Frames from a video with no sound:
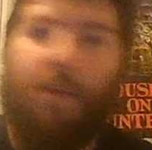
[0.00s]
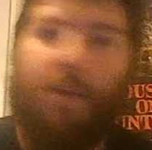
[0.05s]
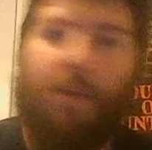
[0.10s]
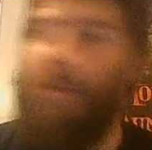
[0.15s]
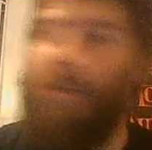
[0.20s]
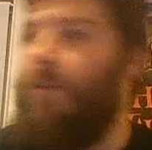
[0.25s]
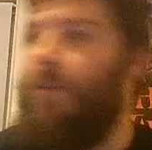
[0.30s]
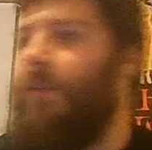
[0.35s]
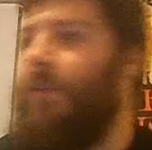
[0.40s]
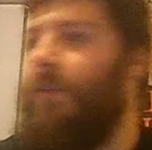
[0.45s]

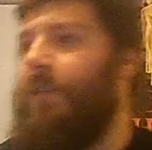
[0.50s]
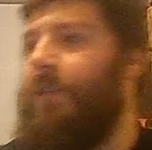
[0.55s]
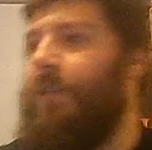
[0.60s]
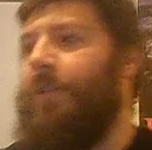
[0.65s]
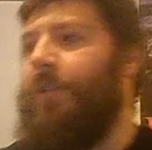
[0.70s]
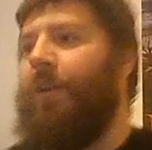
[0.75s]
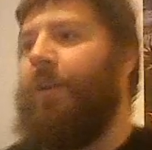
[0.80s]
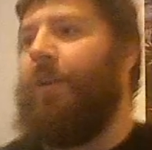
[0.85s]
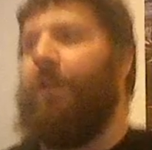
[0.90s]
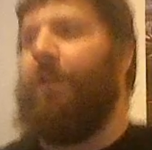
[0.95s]
let's get
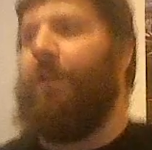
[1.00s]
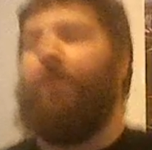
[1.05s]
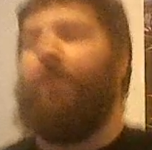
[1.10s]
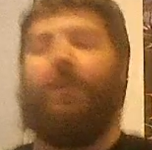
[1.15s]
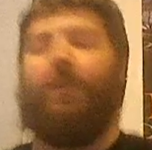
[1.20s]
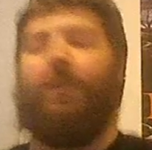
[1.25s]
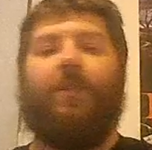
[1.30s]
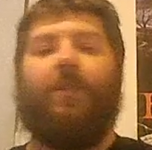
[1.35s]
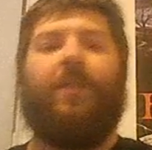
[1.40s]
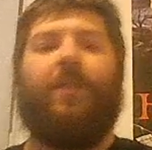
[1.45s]
started.
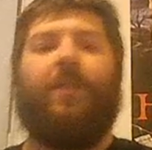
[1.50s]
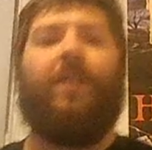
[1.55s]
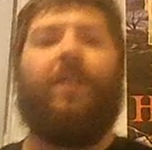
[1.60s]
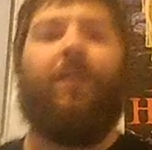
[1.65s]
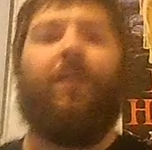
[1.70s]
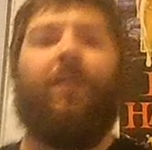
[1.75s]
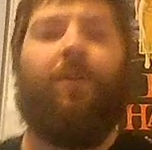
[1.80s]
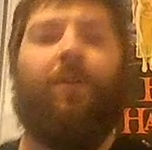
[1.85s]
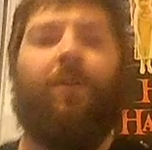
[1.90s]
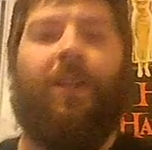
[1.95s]
First, this wasn't
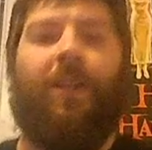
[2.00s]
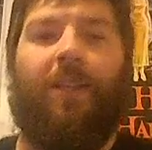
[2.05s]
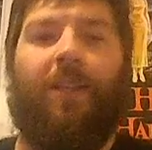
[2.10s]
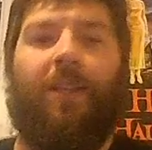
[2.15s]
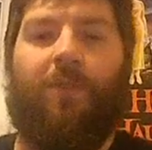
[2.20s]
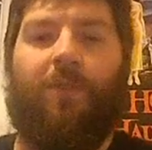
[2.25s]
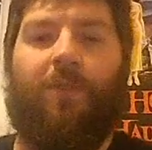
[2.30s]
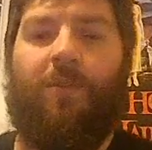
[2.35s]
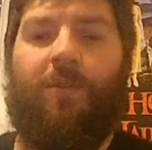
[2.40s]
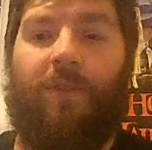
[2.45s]
really
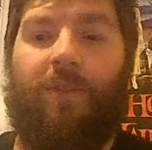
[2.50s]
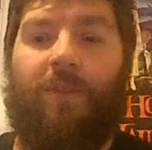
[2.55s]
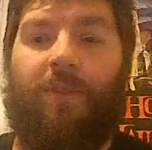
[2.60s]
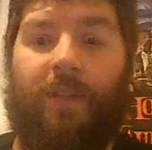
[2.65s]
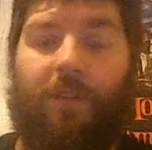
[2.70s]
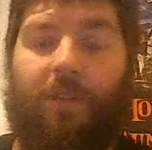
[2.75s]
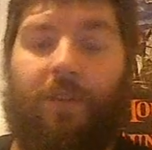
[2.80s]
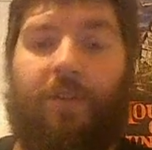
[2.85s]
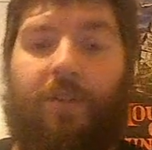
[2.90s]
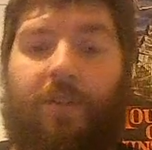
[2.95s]
a
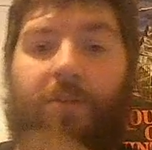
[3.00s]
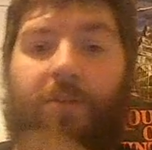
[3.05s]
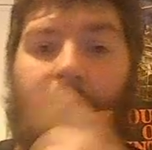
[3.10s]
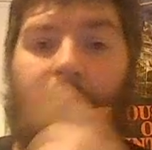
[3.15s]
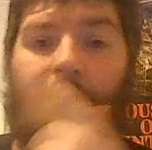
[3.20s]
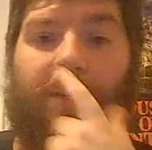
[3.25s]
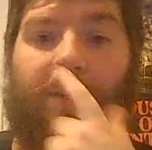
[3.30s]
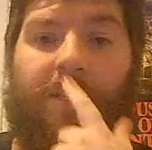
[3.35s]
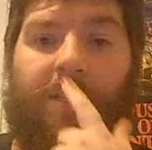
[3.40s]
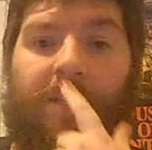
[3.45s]
Christmas
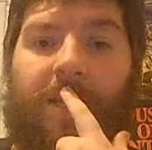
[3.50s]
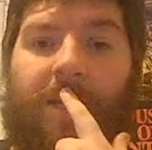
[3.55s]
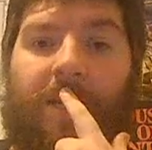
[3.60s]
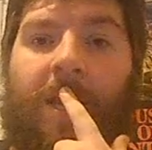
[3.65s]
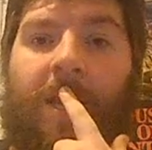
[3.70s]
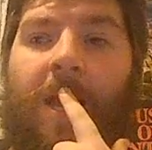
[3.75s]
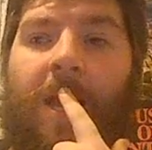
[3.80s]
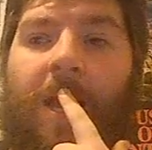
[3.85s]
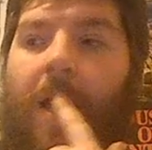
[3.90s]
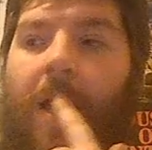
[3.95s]
present,
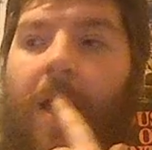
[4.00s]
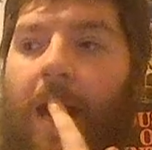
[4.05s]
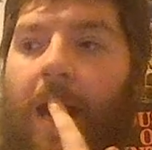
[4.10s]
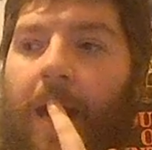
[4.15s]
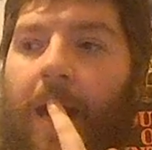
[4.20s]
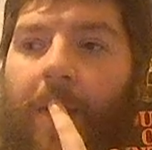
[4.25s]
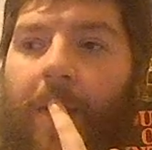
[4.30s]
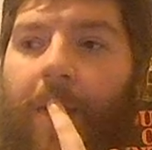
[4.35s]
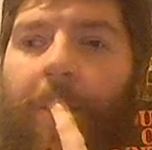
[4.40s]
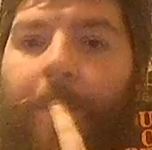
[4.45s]

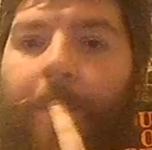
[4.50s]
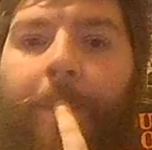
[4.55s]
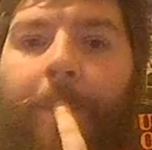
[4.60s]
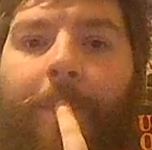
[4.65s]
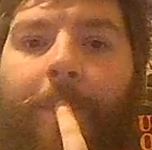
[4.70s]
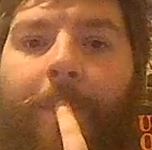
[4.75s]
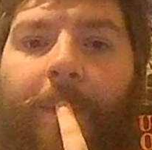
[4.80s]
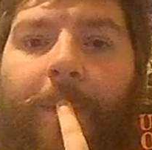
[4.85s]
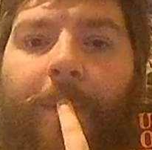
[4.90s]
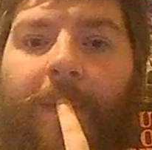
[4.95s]

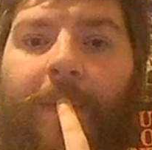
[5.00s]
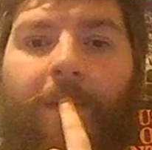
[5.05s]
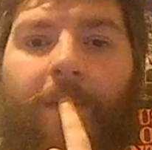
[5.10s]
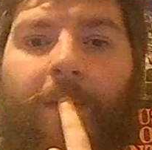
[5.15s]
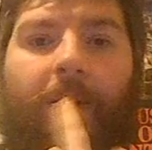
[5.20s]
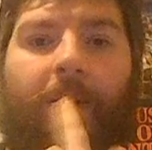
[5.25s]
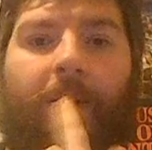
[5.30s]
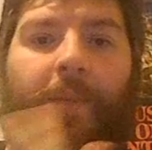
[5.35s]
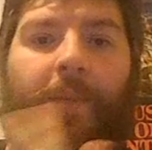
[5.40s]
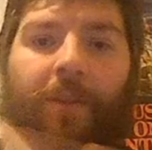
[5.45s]
but my
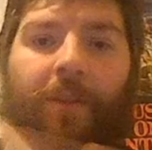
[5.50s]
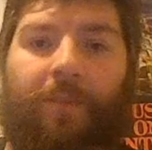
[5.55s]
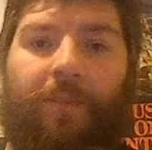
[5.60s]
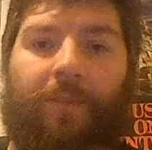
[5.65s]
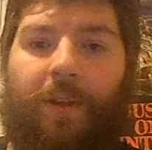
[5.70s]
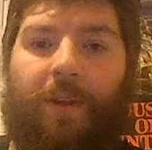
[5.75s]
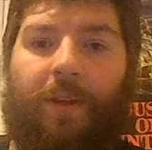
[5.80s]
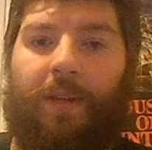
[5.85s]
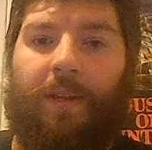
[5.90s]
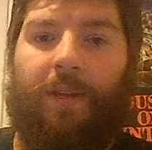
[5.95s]
grandmother
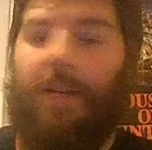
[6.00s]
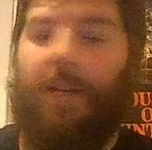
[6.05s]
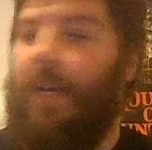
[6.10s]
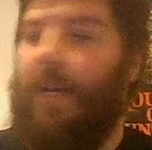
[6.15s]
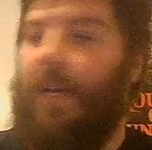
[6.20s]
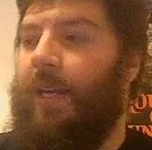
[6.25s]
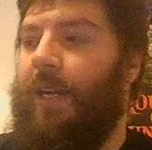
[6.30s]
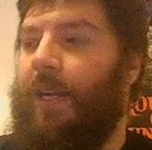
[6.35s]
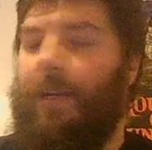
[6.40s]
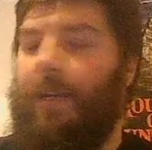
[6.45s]
found it at
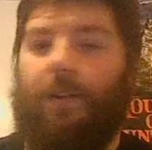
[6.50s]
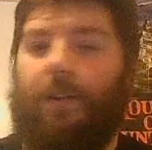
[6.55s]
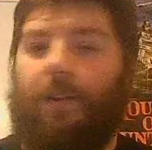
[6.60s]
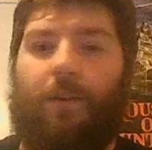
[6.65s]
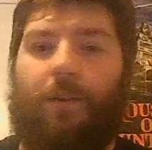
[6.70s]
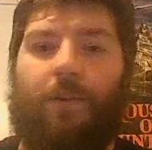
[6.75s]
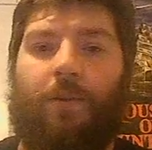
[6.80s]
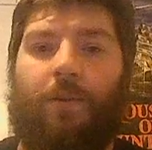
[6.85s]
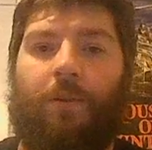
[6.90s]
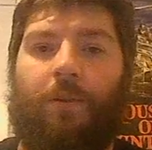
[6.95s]
a
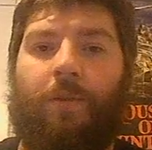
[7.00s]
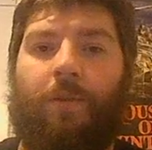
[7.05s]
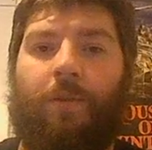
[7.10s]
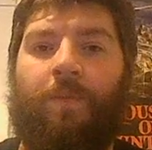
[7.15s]
local